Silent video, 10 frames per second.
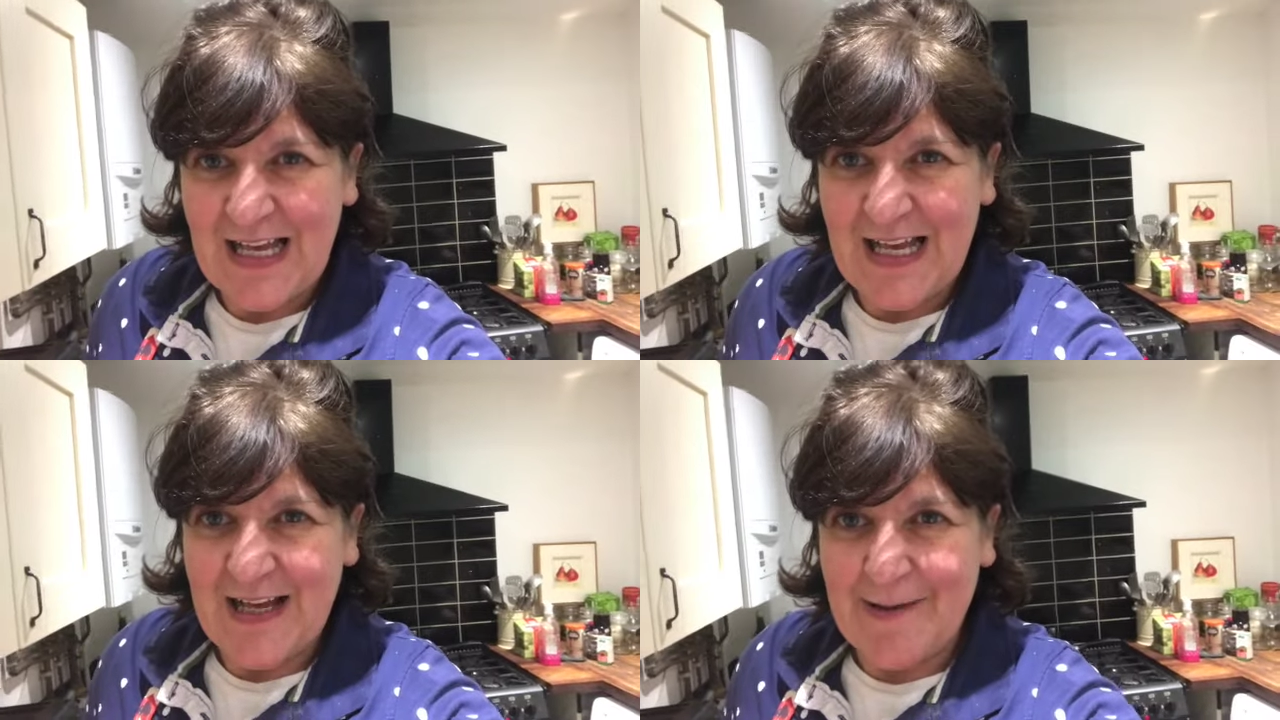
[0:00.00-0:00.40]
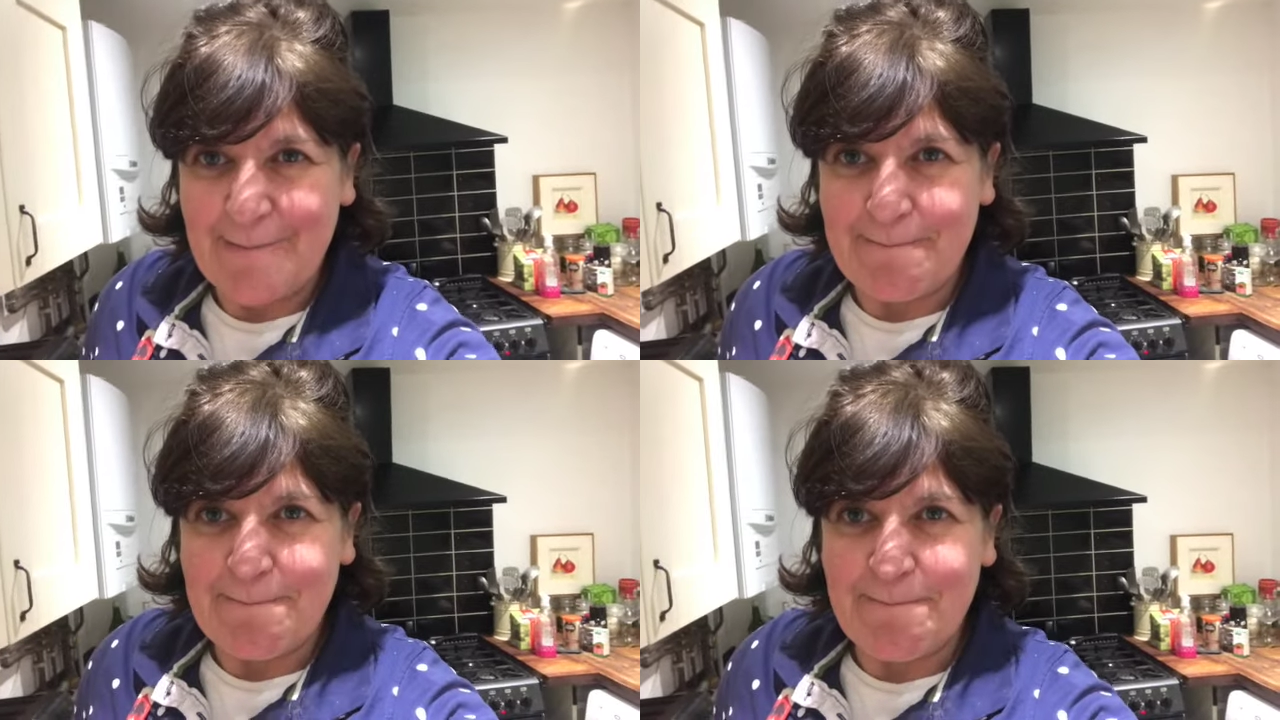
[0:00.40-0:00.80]

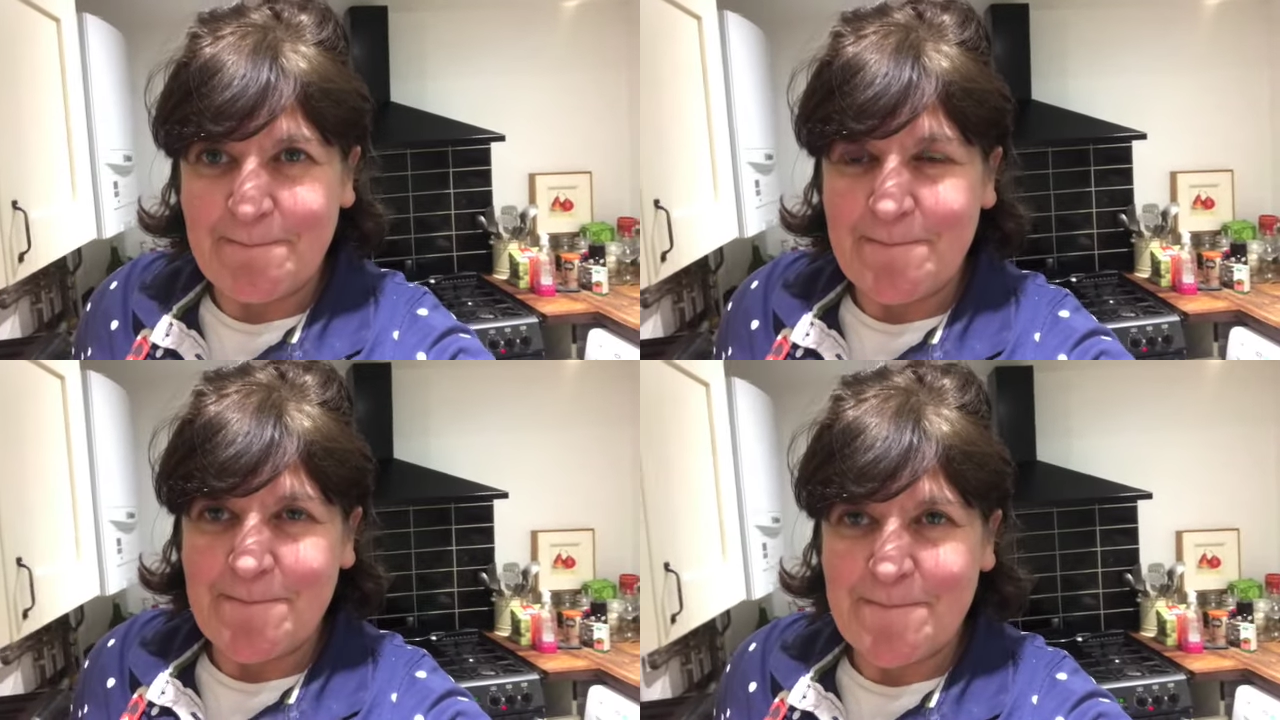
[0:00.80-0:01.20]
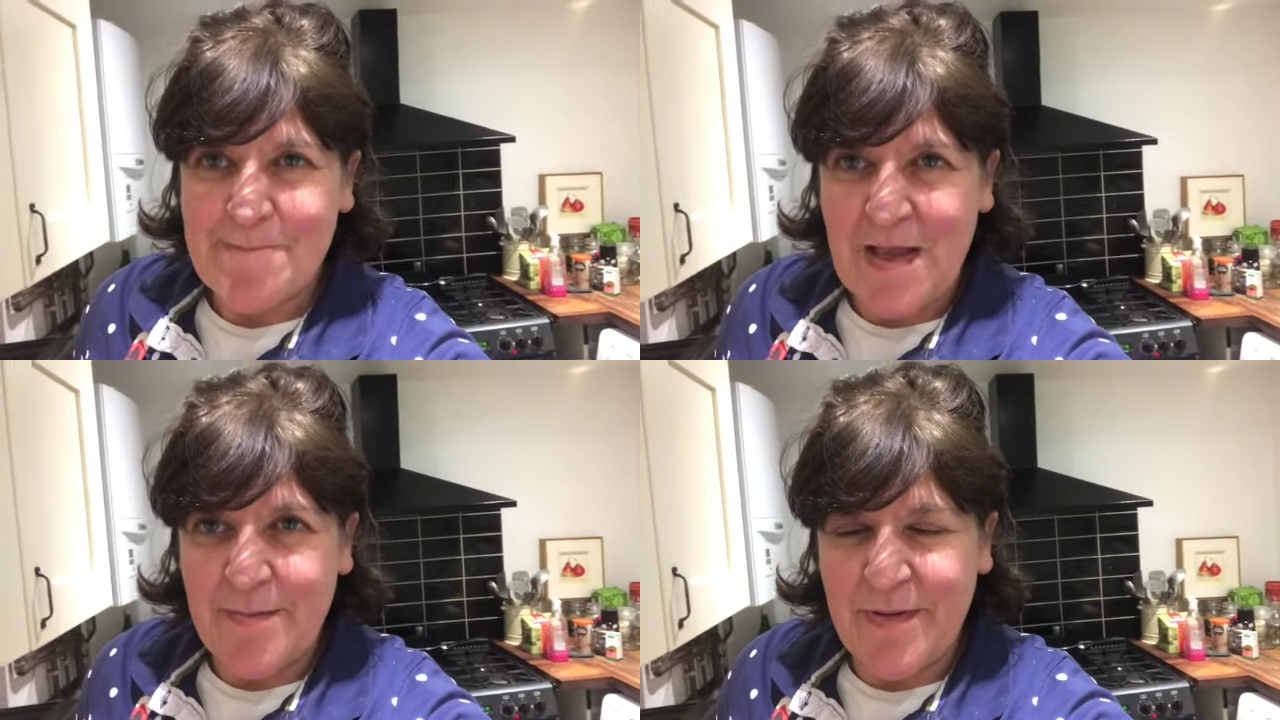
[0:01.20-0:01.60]

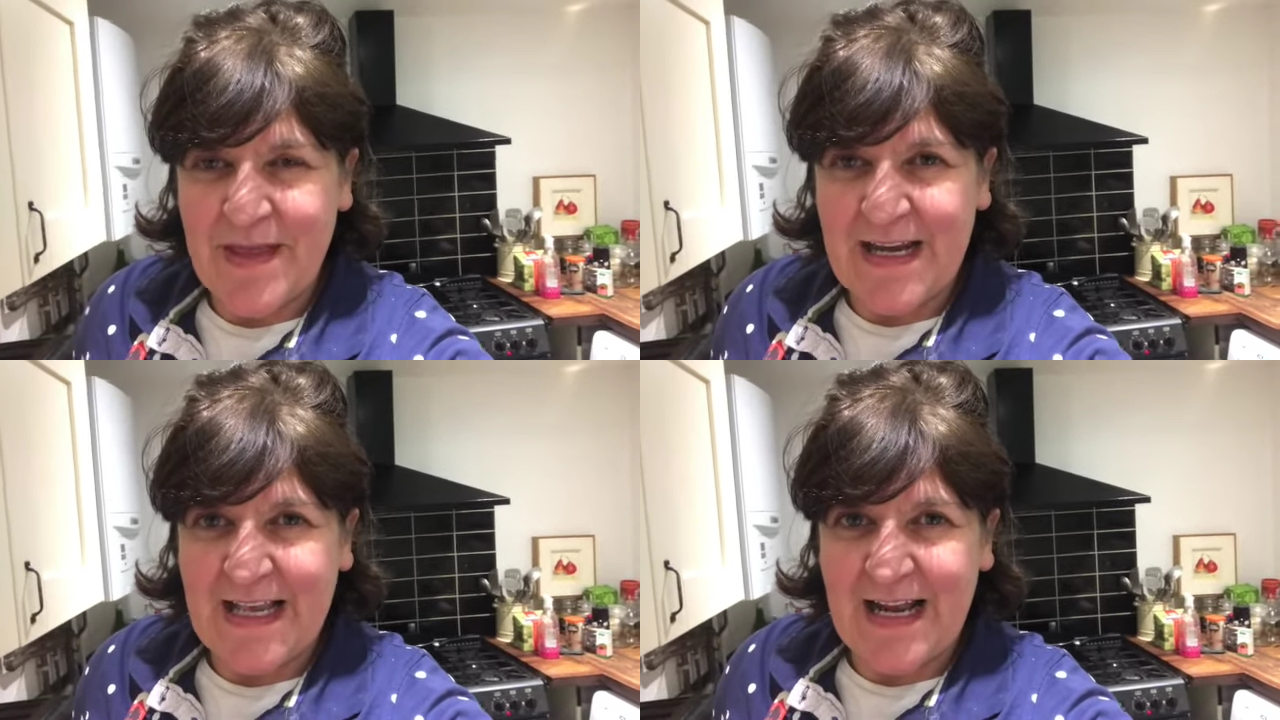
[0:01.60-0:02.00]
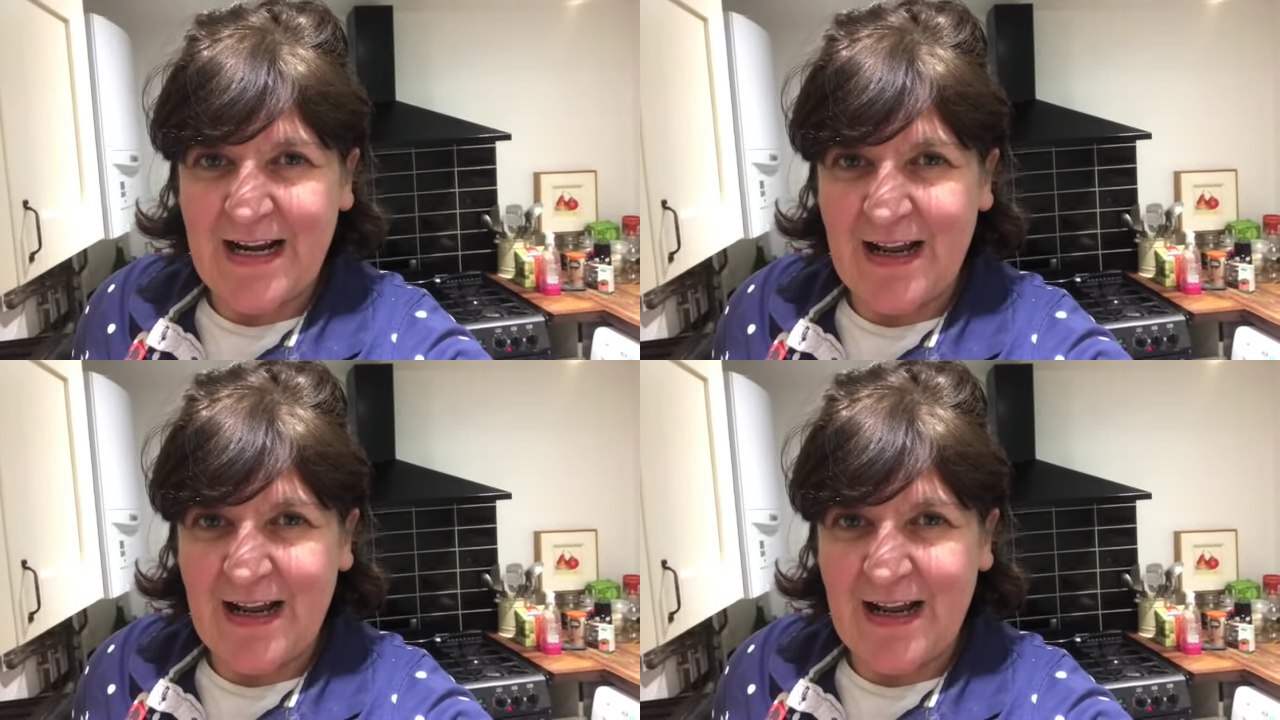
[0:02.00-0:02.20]
But then again,